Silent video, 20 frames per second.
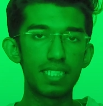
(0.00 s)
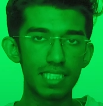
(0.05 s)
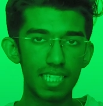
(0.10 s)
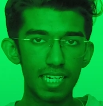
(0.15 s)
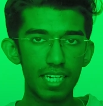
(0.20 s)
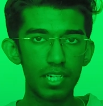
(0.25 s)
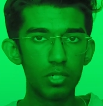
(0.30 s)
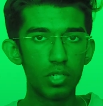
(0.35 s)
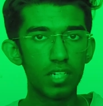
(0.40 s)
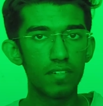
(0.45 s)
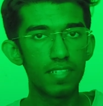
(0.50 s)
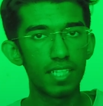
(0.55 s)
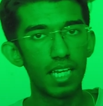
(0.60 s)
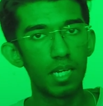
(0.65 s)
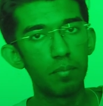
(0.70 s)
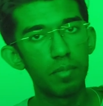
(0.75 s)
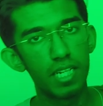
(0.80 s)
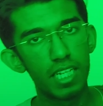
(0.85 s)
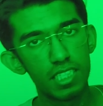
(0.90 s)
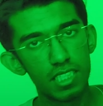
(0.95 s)
basically doing with
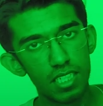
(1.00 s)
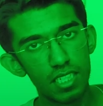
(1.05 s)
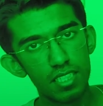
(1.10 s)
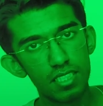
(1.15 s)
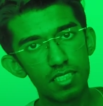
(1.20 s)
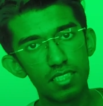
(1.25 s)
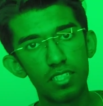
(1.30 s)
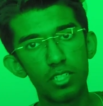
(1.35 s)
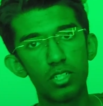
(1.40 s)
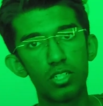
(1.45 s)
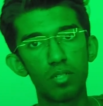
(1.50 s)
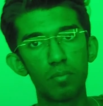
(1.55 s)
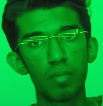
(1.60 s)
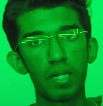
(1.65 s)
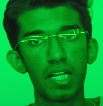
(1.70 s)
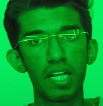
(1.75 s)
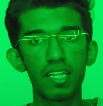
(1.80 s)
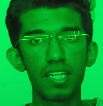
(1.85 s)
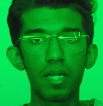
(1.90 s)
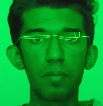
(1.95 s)
elimination is you're
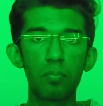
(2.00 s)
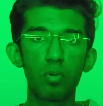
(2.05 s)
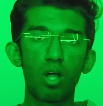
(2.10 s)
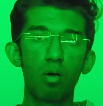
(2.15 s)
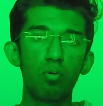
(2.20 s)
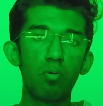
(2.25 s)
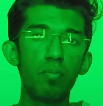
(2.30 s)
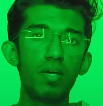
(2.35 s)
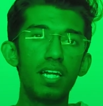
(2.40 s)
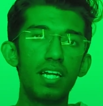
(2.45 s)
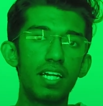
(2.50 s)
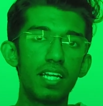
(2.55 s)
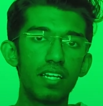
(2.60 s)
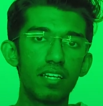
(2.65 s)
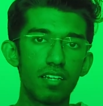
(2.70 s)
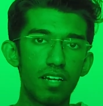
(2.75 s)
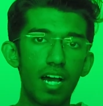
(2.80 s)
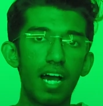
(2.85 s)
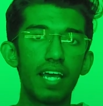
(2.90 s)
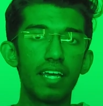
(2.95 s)
bringing that
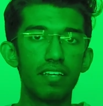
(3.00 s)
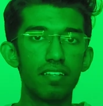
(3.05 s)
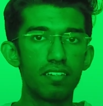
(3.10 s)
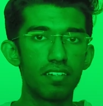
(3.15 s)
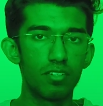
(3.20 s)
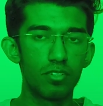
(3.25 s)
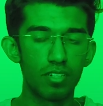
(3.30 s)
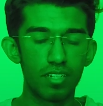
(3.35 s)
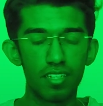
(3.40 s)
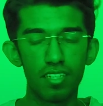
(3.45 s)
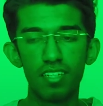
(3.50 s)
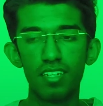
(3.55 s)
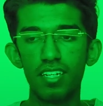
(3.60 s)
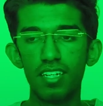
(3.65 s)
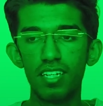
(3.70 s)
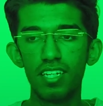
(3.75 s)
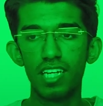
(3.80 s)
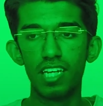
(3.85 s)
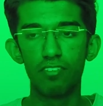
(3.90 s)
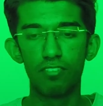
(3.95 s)
probability higher, okay.
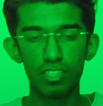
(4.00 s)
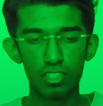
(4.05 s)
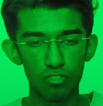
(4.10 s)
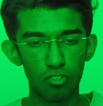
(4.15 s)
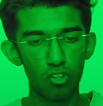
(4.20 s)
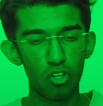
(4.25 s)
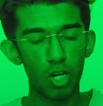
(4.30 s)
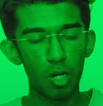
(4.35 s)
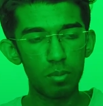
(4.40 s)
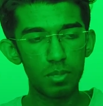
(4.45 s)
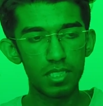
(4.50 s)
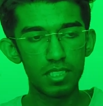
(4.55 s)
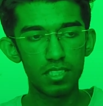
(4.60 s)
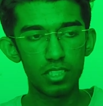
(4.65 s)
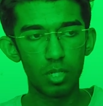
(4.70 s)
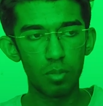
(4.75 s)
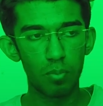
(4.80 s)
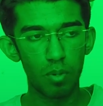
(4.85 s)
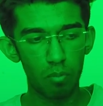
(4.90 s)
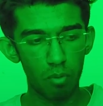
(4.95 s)
If it's four options,
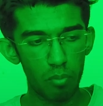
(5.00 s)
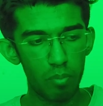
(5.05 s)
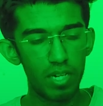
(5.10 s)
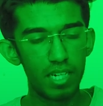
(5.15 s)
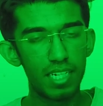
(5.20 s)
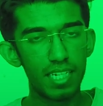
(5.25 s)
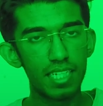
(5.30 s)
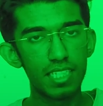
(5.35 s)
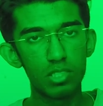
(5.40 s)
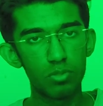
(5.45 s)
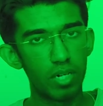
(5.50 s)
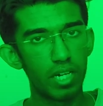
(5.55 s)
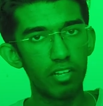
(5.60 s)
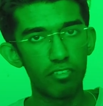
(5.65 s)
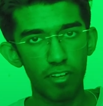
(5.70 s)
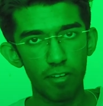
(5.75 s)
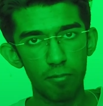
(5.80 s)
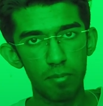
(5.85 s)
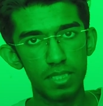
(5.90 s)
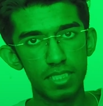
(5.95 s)
your probability is
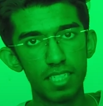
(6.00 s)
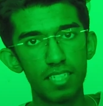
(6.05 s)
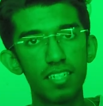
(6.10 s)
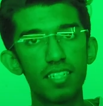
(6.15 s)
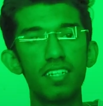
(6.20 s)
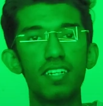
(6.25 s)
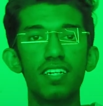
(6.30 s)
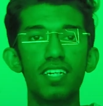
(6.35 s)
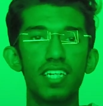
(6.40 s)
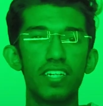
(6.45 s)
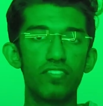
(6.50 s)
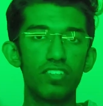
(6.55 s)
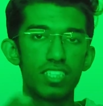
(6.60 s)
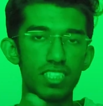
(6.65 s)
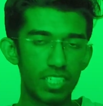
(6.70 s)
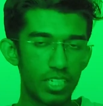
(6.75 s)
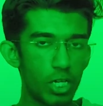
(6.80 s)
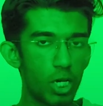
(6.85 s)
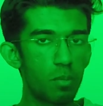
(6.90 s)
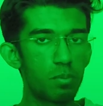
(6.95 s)
25%. If
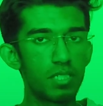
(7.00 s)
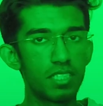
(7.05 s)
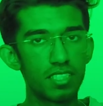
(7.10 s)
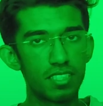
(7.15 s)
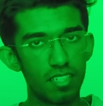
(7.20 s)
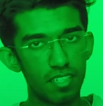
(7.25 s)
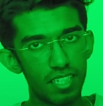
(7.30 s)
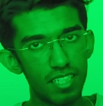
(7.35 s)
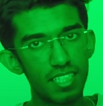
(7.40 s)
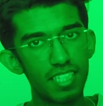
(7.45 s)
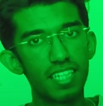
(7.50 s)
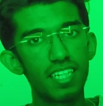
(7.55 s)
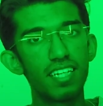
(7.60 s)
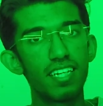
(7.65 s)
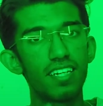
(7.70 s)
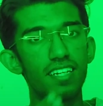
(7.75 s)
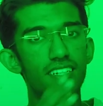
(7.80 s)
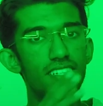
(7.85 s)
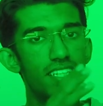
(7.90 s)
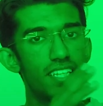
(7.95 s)
it's three options,
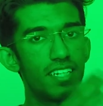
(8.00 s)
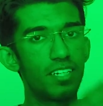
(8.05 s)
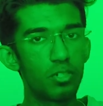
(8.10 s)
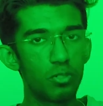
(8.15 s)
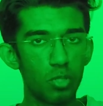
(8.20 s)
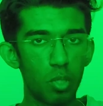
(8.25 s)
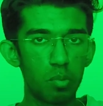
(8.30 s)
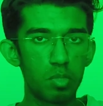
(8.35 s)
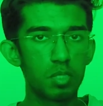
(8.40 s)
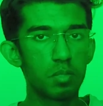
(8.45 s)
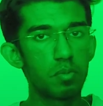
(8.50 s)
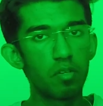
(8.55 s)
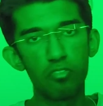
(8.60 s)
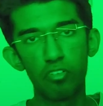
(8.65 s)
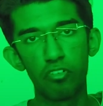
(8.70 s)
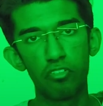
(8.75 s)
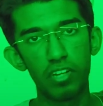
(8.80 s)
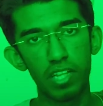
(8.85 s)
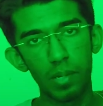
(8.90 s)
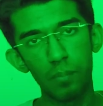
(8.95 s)
33%, and then two options with
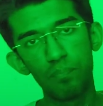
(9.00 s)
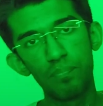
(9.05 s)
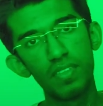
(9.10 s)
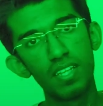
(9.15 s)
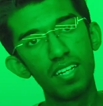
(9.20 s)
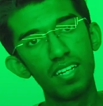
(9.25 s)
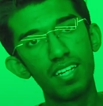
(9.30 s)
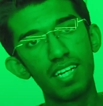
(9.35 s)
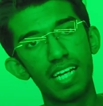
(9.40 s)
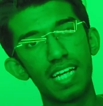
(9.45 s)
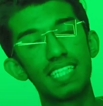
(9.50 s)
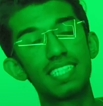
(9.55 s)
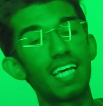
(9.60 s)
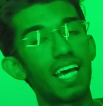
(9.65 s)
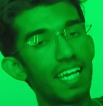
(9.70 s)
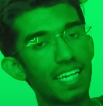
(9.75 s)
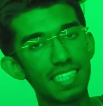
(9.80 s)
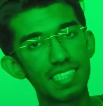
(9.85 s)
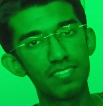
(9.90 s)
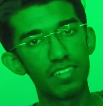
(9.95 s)
50%. It's
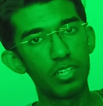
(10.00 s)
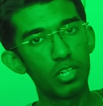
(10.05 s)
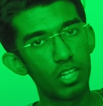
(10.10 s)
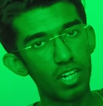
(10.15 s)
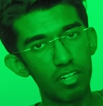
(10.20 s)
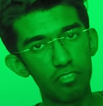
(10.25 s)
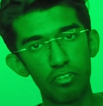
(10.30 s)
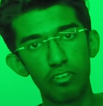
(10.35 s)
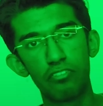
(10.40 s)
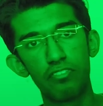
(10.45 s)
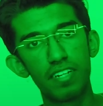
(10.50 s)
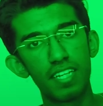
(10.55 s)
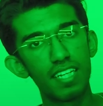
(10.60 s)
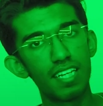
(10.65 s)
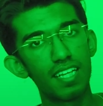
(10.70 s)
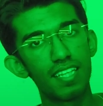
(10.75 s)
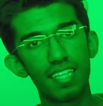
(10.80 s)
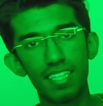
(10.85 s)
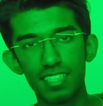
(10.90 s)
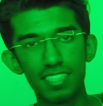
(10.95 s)
highest when you're at
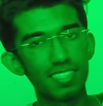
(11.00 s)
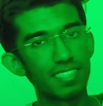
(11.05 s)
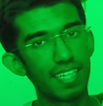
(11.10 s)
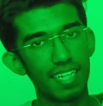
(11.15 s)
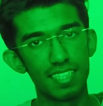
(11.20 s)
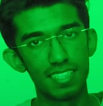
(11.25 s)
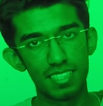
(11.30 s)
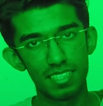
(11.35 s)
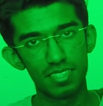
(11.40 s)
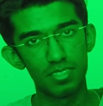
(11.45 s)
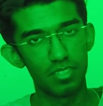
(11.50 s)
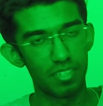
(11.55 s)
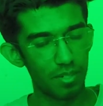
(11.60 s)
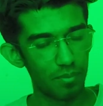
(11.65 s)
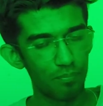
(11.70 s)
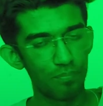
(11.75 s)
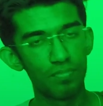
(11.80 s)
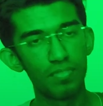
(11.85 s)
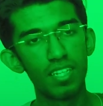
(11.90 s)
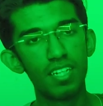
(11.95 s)
50, and then just guess.
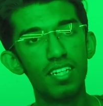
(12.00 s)
Okay.